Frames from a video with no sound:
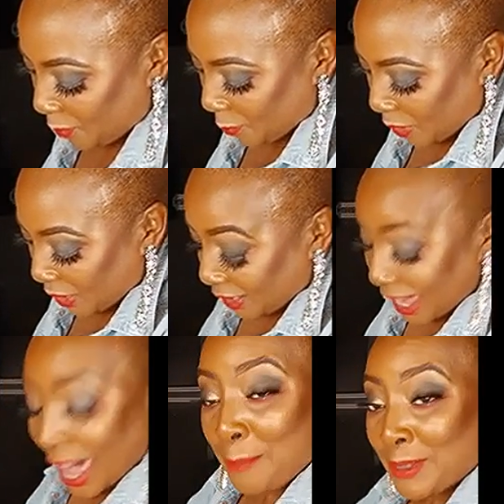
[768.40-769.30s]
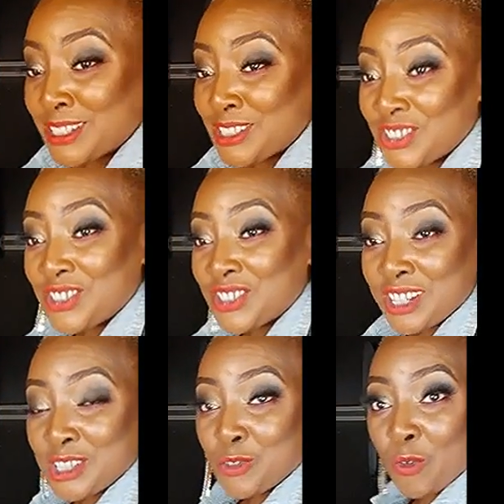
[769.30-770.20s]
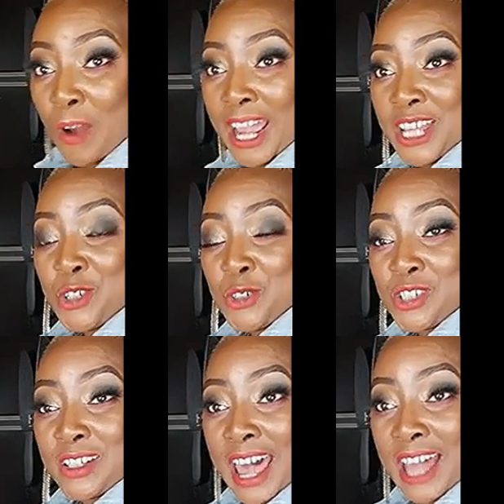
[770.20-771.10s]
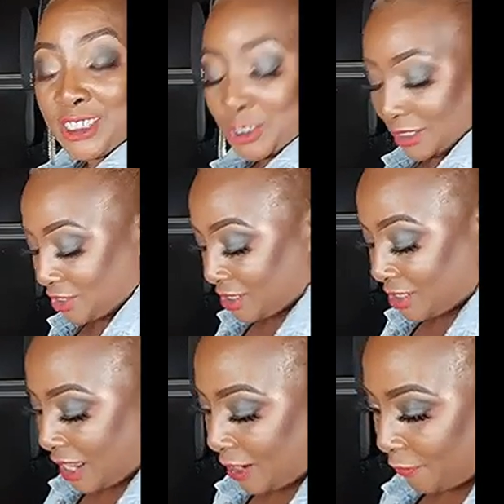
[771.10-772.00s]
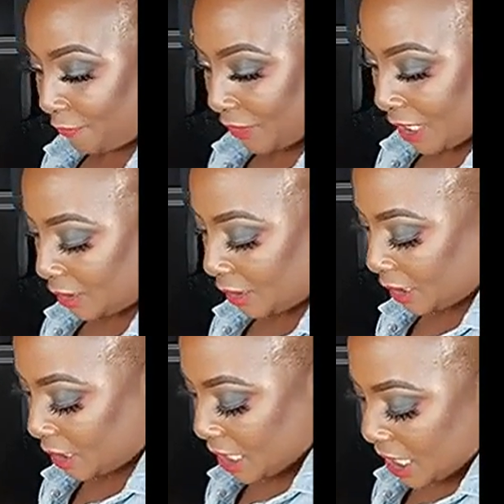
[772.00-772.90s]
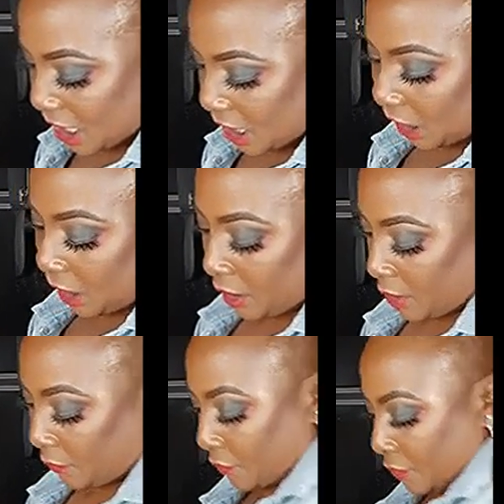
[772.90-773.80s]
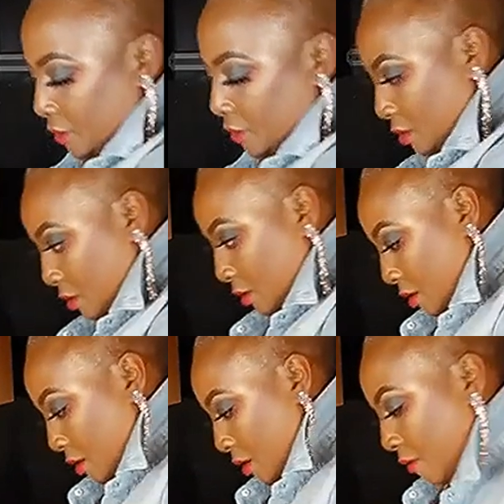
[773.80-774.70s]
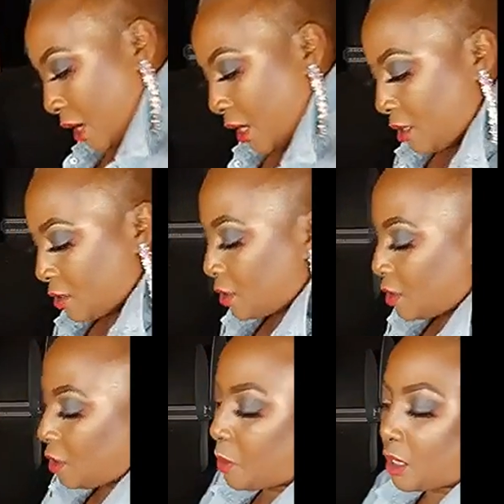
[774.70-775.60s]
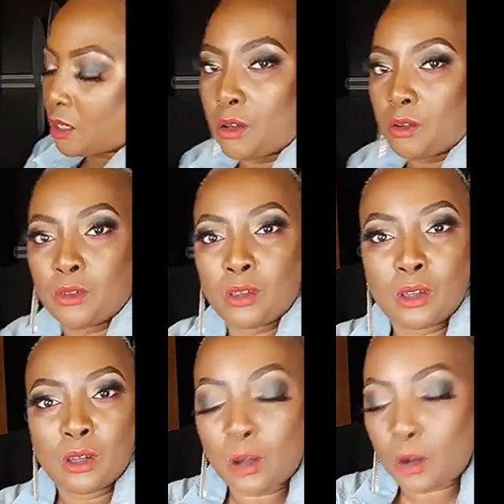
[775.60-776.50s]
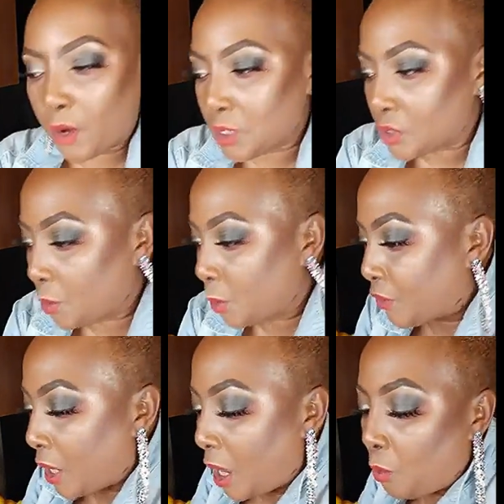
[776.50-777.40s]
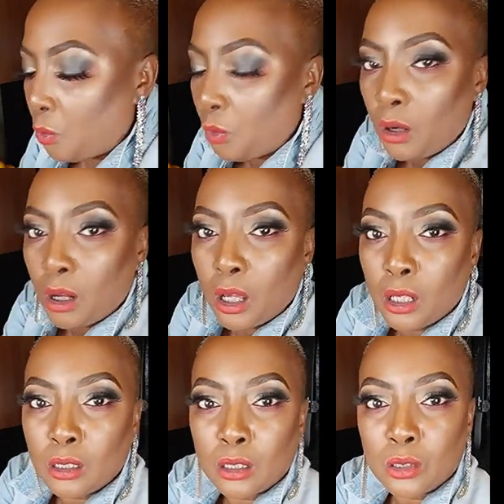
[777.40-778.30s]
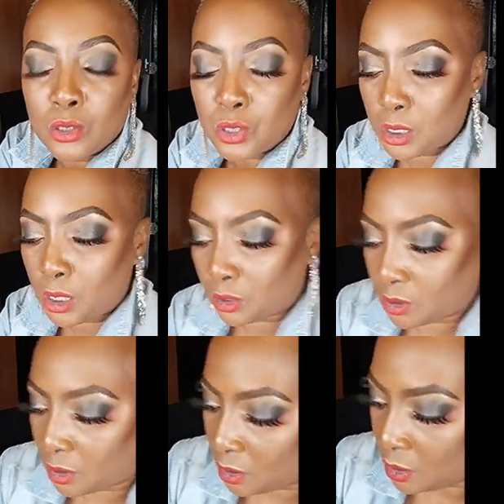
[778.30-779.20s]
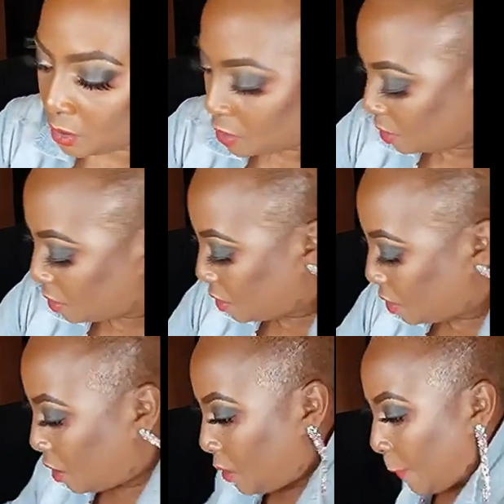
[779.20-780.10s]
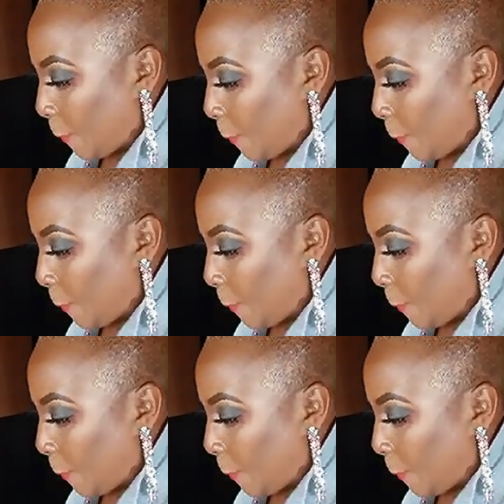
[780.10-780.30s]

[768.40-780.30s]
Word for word: When it happens just right, you should actually just kind of feel it lift. All right, so there we go. All right, so we've got one shucked um,